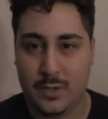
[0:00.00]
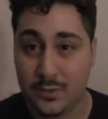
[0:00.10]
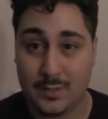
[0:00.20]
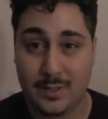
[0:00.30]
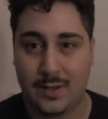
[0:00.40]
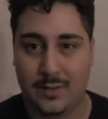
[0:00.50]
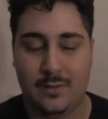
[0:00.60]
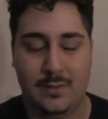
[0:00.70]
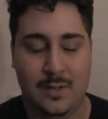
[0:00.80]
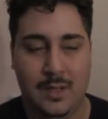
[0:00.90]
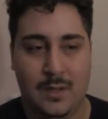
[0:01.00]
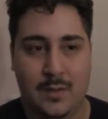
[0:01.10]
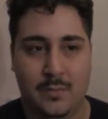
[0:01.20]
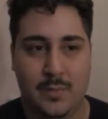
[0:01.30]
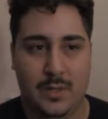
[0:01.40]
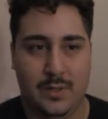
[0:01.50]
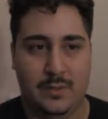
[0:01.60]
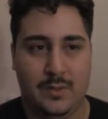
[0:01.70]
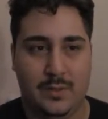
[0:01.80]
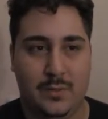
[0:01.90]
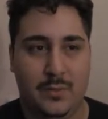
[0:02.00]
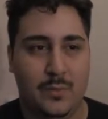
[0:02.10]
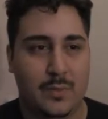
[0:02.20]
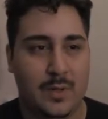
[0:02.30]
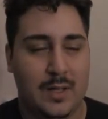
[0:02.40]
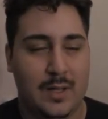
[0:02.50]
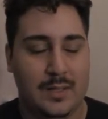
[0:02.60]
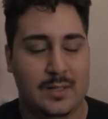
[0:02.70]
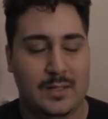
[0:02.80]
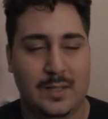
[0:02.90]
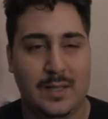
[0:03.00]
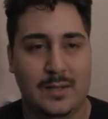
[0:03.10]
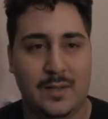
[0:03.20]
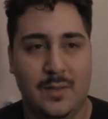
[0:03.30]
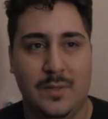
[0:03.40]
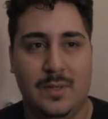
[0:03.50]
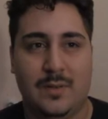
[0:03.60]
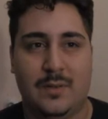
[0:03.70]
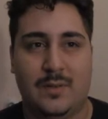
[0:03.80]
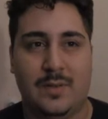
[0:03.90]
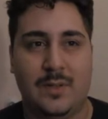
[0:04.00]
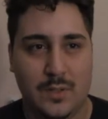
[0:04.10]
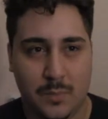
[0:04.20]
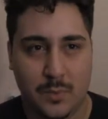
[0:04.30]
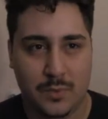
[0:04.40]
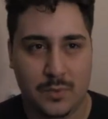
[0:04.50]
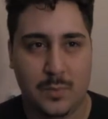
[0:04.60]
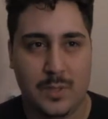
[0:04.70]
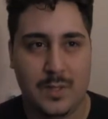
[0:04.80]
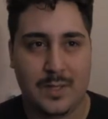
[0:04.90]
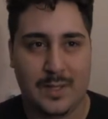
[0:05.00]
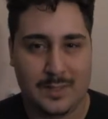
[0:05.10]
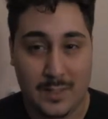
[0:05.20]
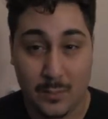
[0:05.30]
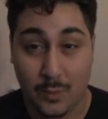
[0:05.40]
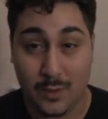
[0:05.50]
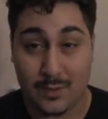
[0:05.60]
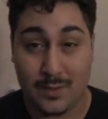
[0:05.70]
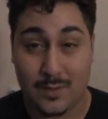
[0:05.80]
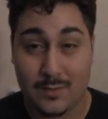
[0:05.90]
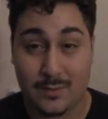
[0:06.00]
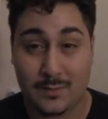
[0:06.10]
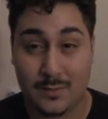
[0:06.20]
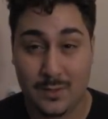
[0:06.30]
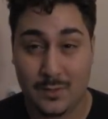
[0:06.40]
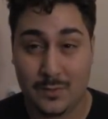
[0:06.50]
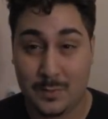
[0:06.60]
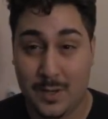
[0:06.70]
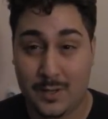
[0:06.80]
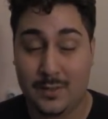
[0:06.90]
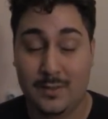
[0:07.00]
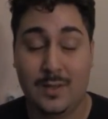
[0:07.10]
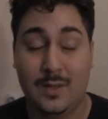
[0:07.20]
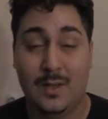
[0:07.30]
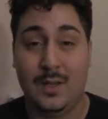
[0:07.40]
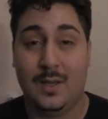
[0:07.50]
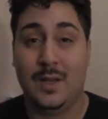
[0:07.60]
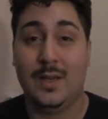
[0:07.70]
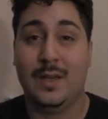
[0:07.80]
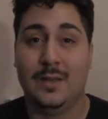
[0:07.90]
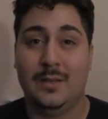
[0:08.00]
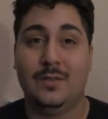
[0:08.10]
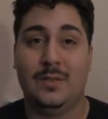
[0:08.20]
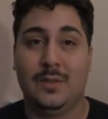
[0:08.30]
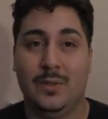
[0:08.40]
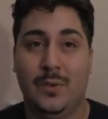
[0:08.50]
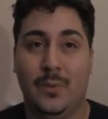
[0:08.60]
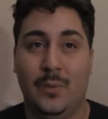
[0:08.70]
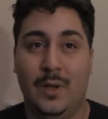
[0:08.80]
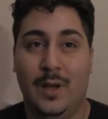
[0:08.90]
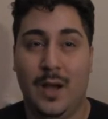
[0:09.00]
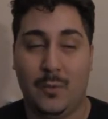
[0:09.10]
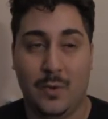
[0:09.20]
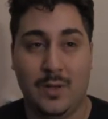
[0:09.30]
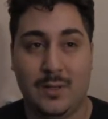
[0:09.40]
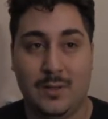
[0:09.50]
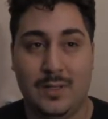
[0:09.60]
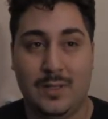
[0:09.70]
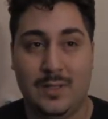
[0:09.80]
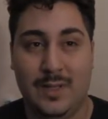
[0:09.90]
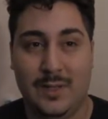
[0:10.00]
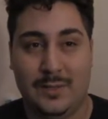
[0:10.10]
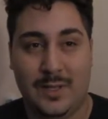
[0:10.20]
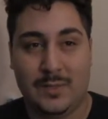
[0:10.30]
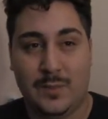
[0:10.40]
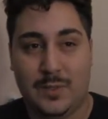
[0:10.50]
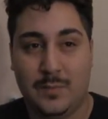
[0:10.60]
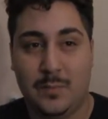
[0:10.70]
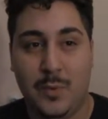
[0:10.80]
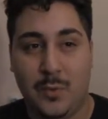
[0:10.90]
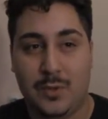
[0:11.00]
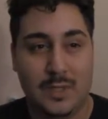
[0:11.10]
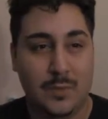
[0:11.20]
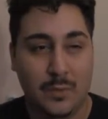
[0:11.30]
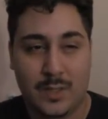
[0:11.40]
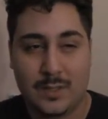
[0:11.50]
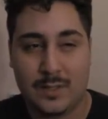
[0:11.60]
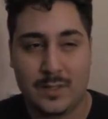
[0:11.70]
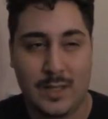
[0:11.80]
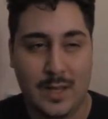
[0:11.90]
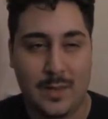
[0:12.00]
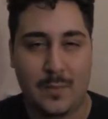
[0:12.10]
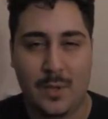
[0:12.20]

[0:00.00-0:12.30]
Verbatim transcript: you're seeing. But, you know, it's kind of dumb, because this is supposed to be like a teamwork thing, you know, spotting. And, you know, ironically, how Dice wants to put more teamwork into the game,